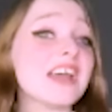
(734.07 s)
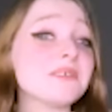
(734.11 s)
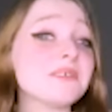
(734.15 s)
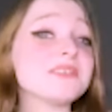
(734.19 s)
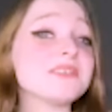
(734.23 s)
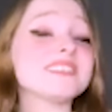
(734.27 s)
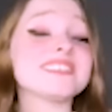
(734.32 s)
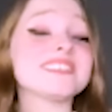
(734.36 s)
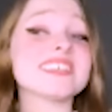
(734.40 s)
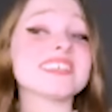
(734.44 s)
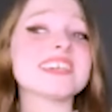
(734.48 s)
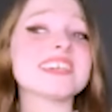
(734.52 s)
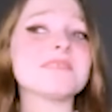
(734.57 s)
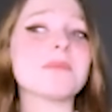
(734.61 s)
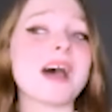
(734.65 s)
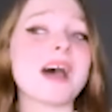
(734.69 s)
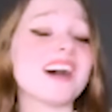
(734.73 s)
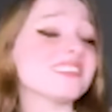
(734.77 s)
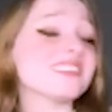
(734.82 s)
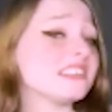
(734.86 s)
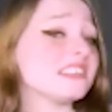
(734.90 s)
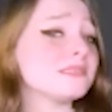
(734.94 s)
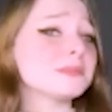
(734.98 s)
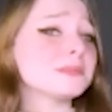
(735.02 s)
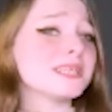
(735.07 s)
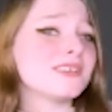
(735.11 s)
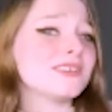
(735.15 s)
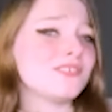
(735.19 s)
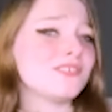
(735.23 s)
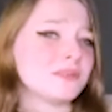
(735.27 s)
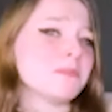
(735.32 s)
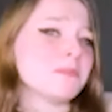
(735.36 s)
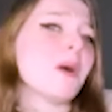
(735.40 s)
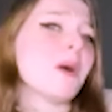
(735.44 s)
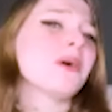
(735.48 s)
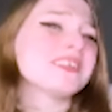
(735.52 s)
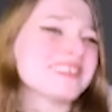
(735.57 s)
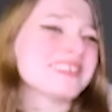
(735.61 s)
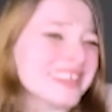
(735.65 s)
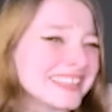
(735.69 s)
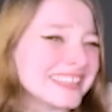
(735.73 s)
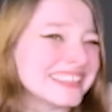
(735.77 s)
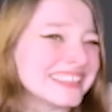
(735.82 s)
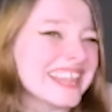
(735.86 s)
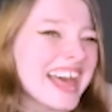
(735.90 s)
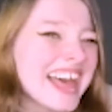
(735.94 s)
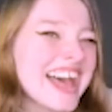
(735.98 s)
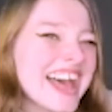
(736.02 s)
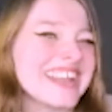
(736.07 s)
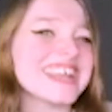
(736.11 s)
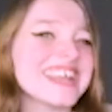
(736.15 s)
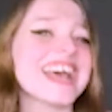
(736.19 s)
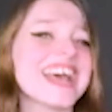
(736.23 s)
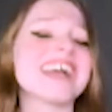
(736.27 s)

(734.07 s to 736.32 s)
I would say possibly even more than that.